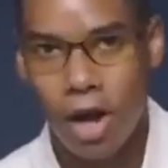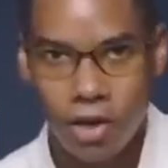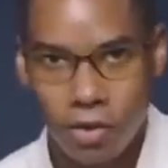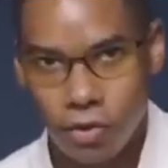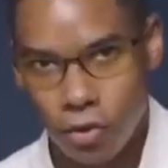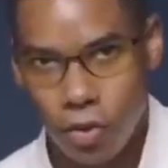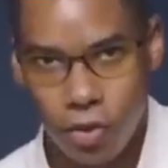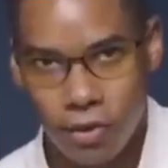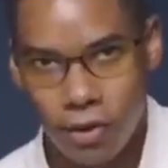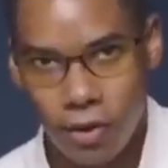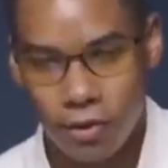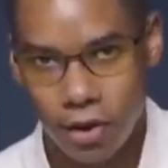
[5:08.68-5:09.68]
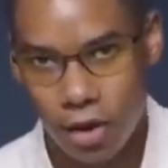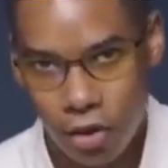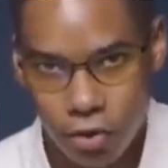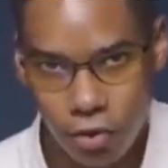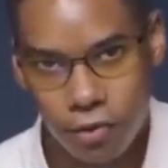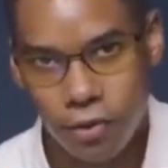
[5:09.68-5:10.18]
I chose Corsair's
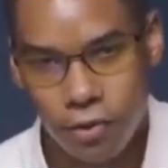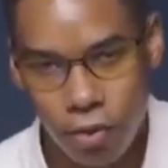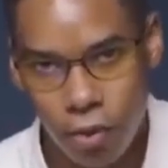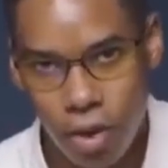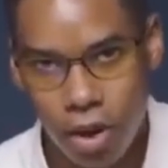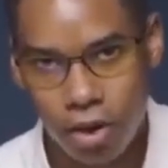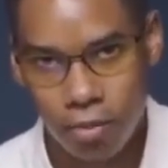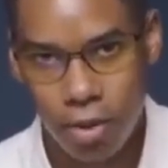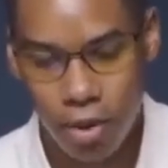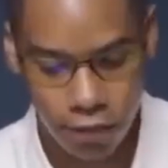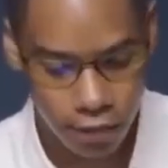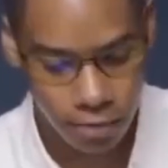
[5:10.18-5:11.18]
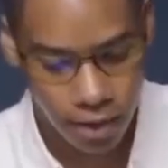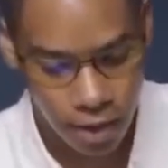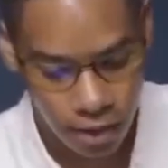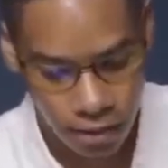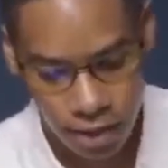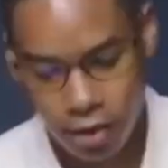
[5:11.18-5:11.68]
850 watt power
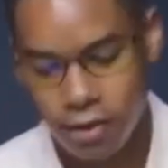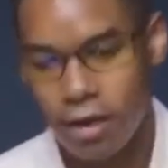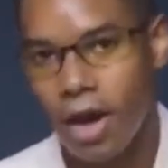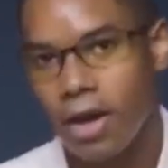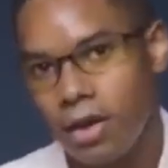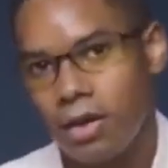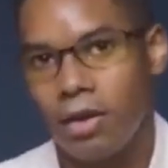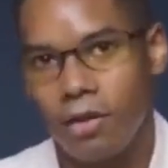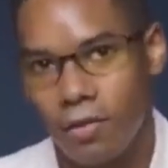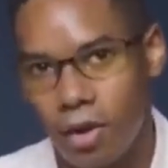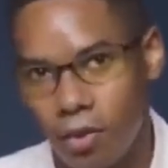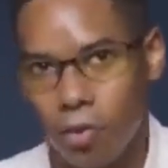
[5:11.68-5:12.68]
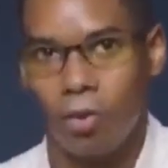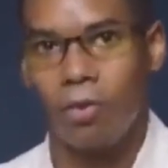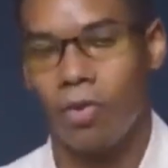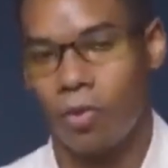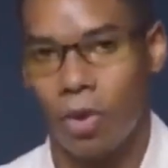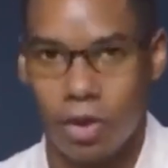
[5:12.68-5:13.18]
supply because I need enough headroom
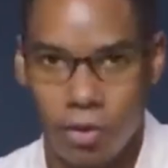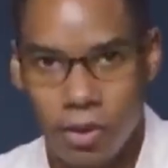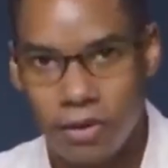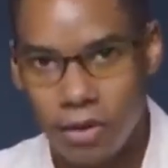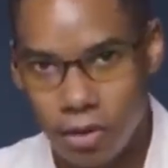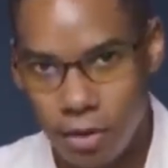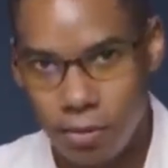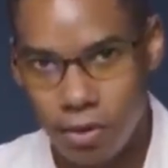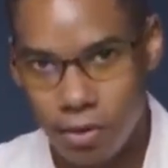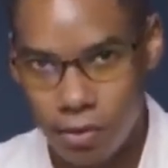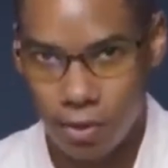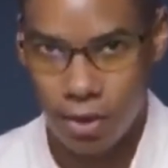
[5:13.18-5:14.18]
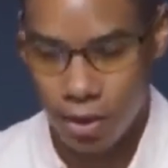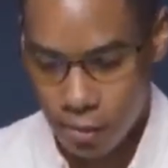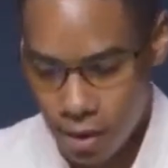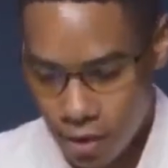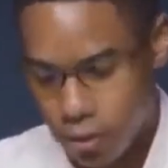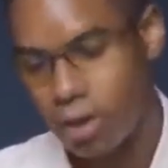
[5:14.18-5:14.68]
for ray tracing GPUs when they
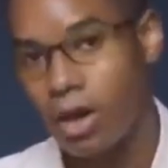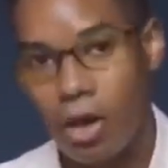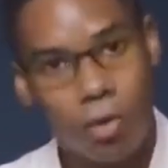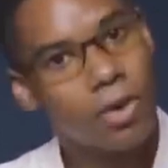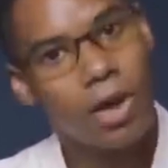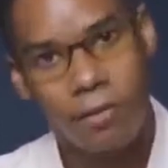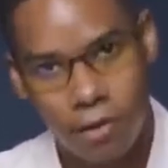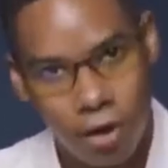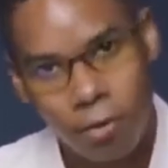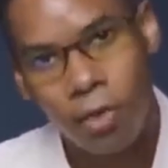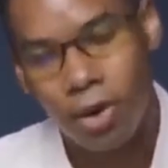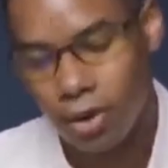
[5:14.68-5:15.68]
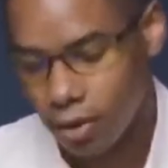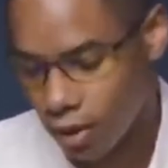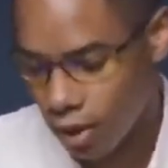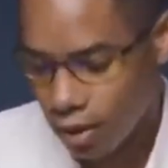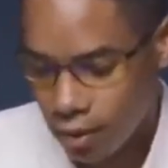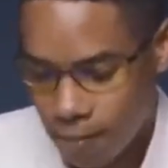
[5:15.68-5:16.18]
come out and I don't want to have to upgrade it
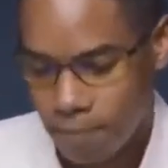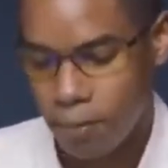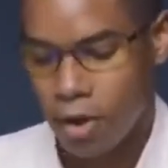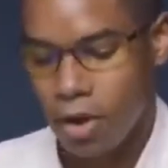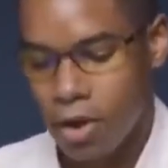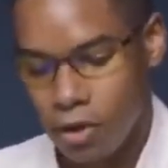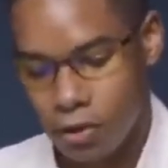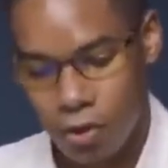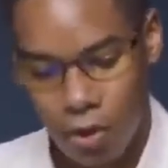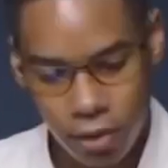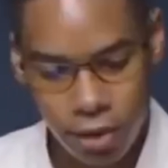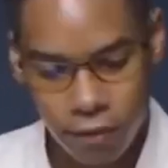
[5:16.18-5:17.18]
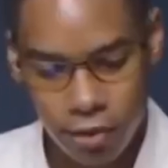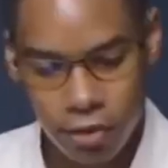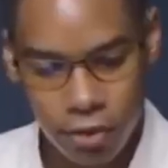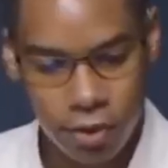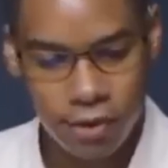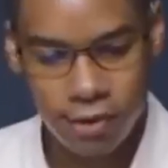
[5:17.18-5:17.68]
again. So all you have to
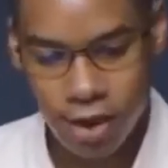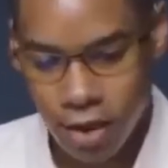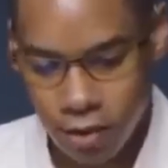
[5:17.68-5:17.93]
do is